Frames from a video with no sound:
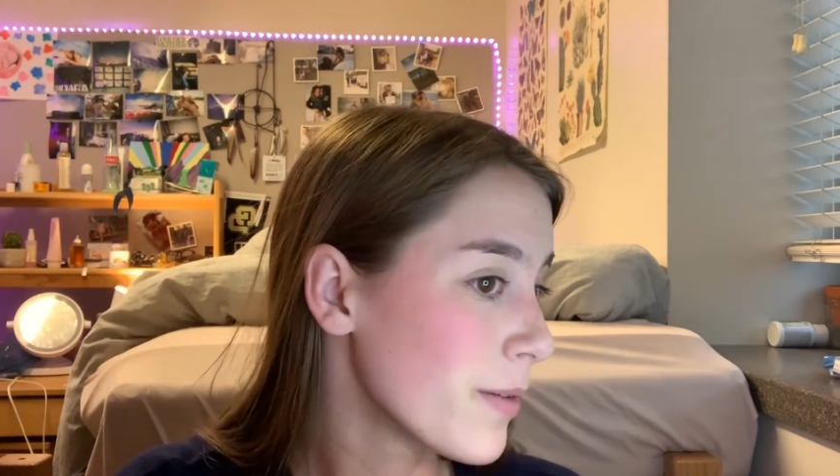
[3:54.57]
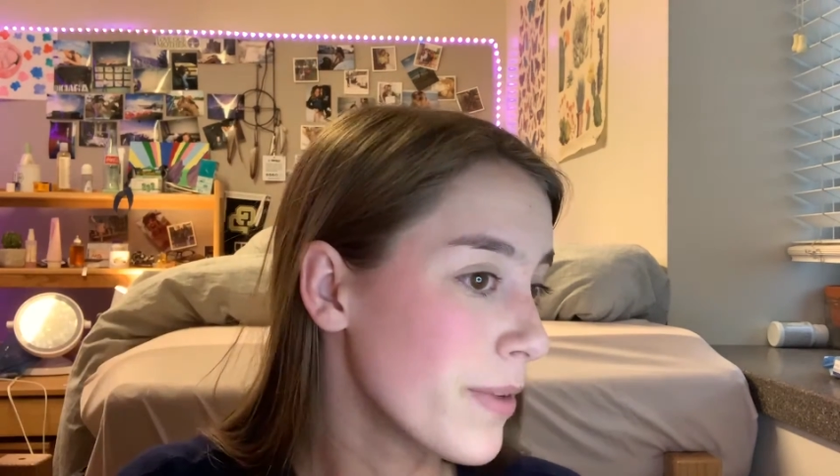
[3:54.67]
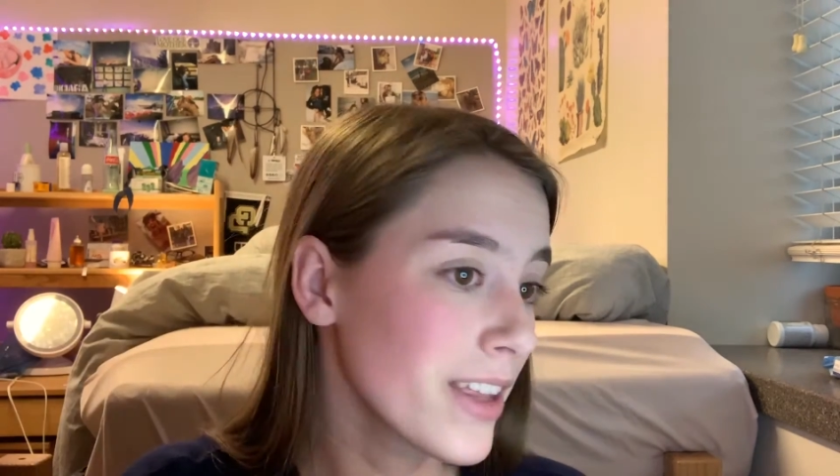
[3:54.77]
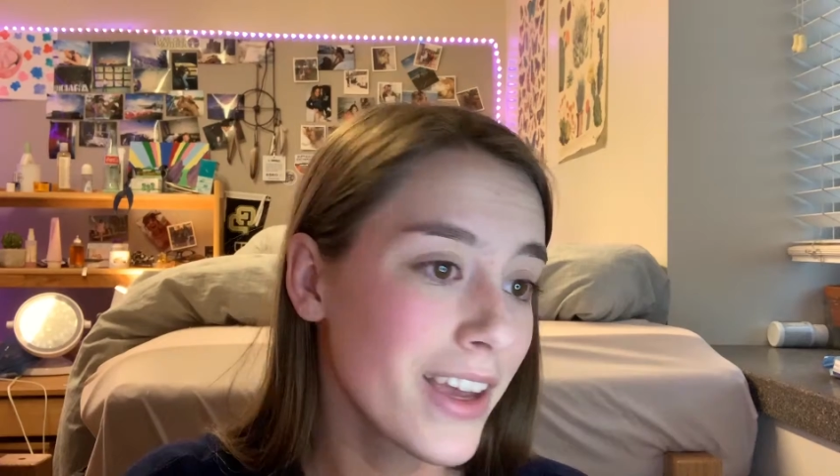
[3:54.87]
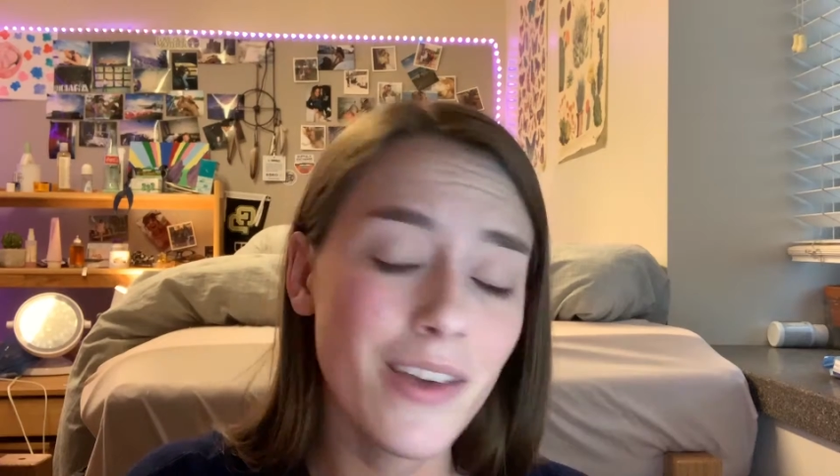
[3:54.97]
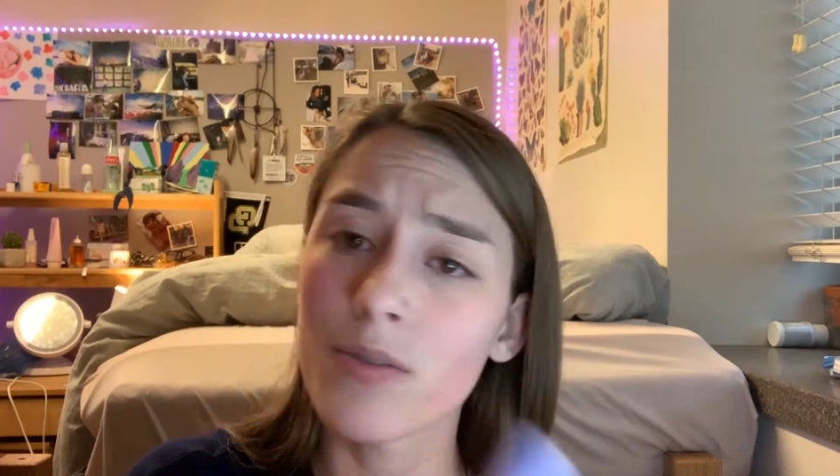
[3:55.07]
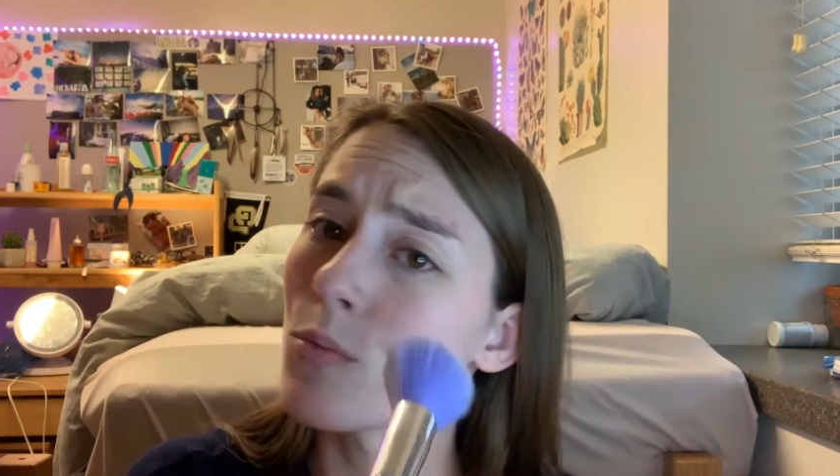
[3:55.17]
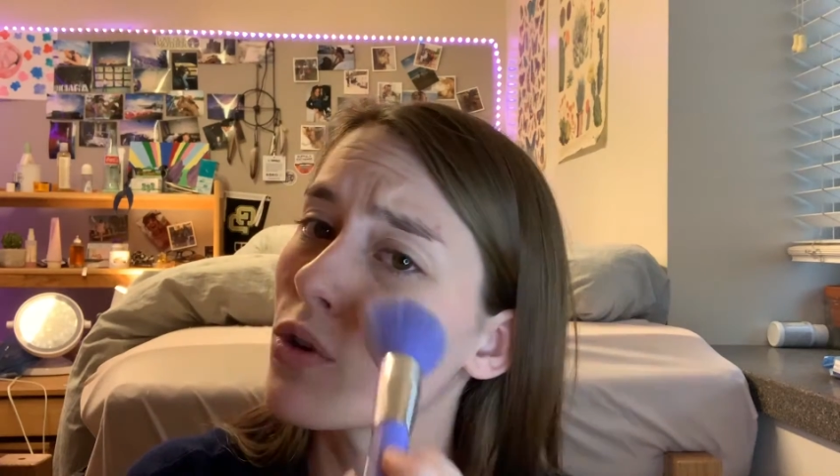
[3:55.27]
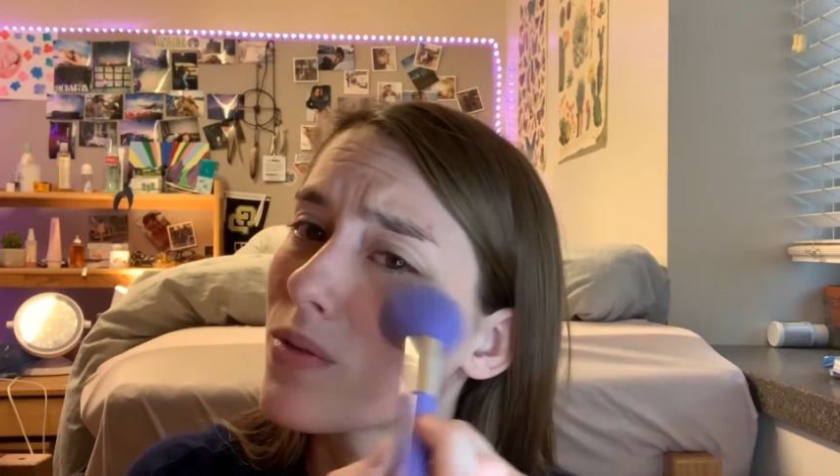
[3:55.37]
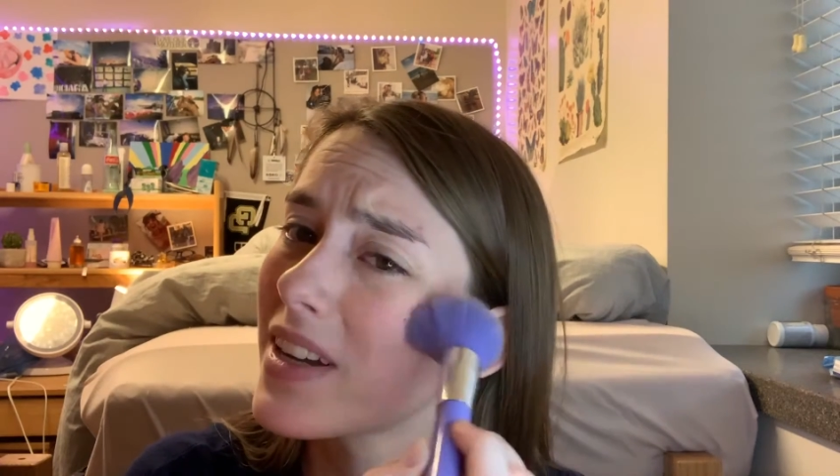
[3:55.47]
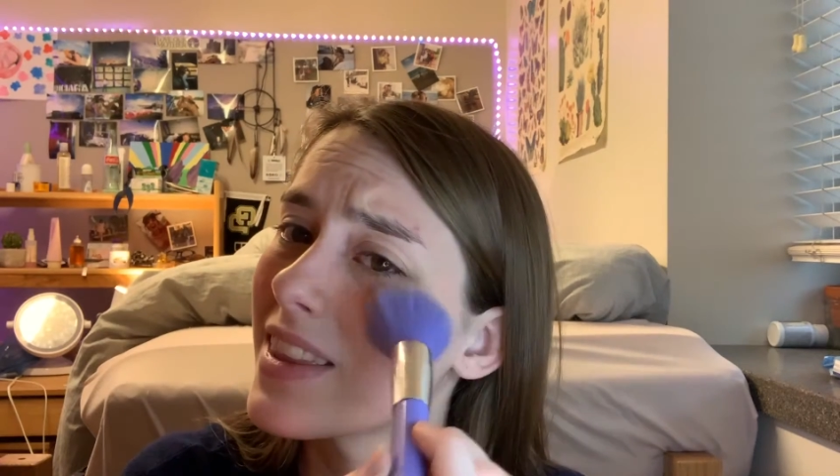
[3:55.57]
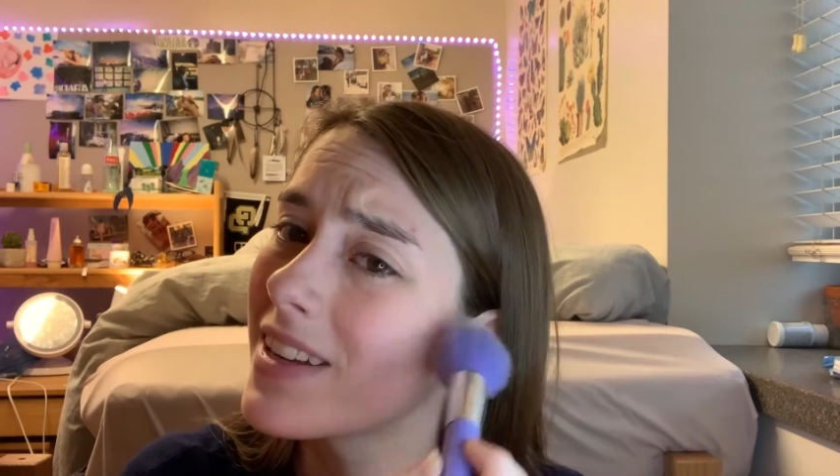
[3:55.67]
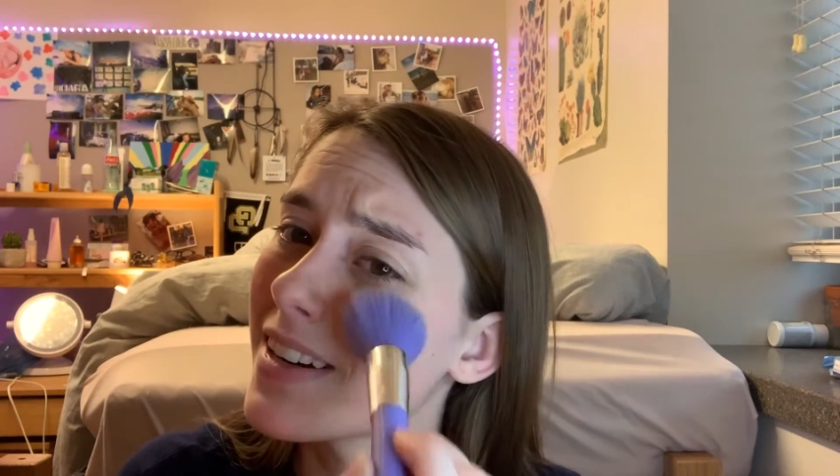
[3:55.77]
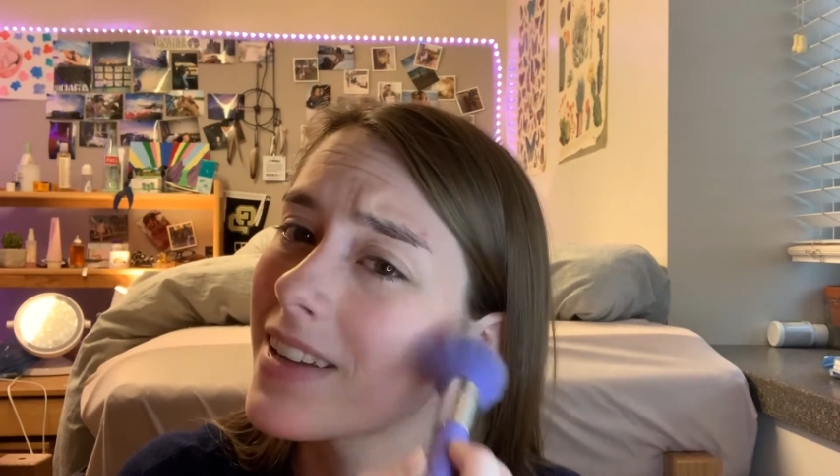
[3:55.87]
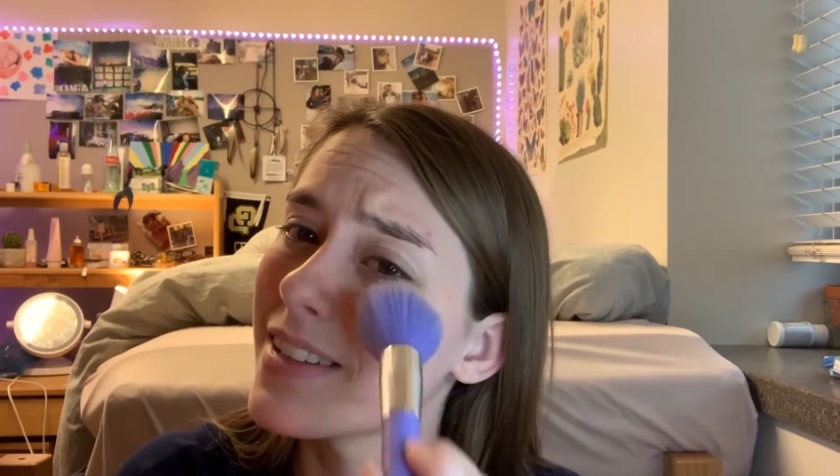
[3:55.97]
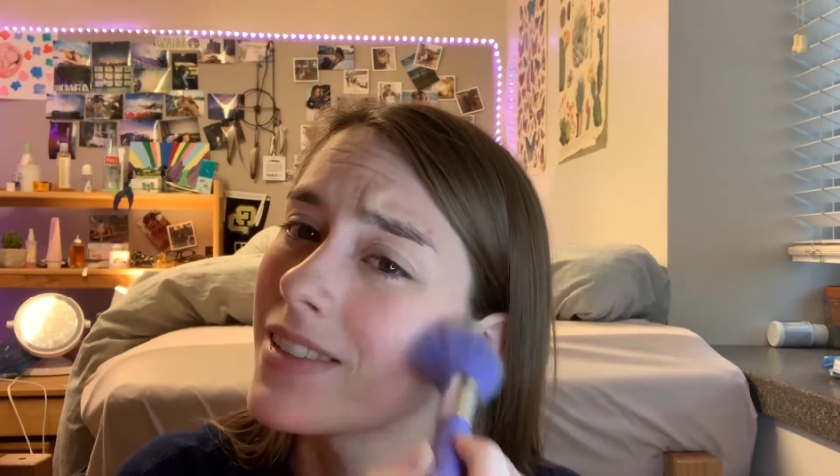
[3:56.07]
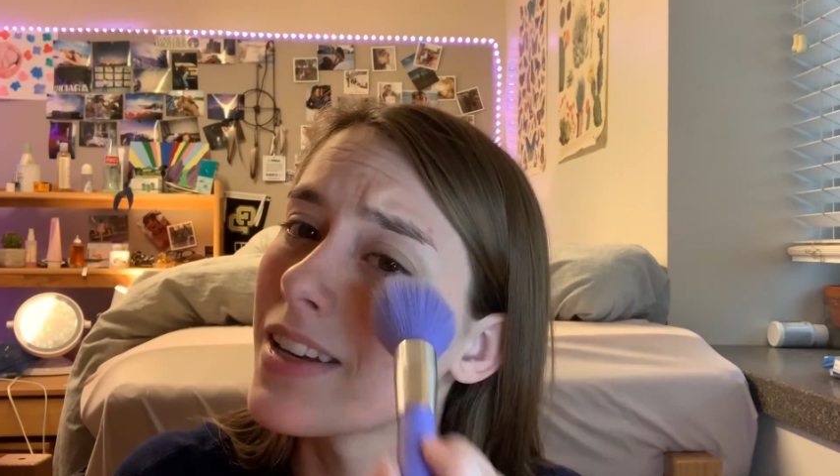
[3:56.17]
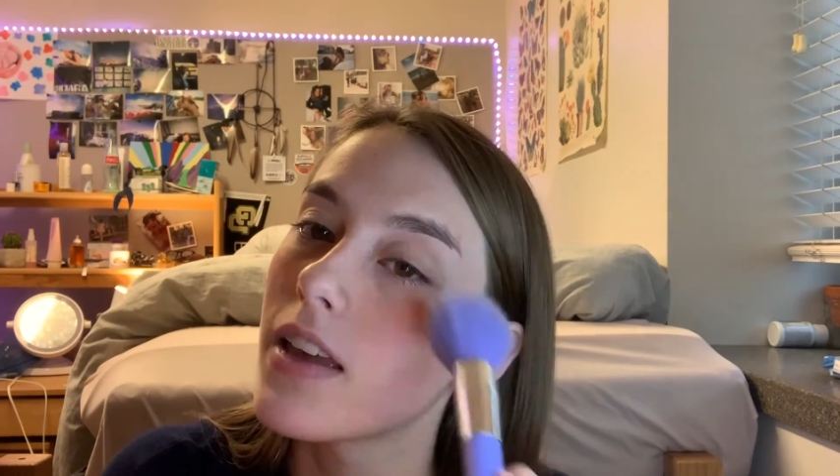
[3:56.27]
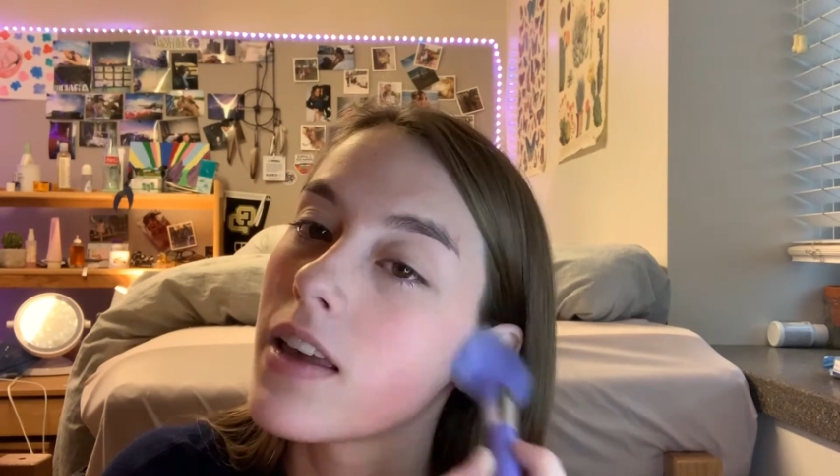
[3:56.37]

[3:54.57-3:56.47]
Make that even more red than it is.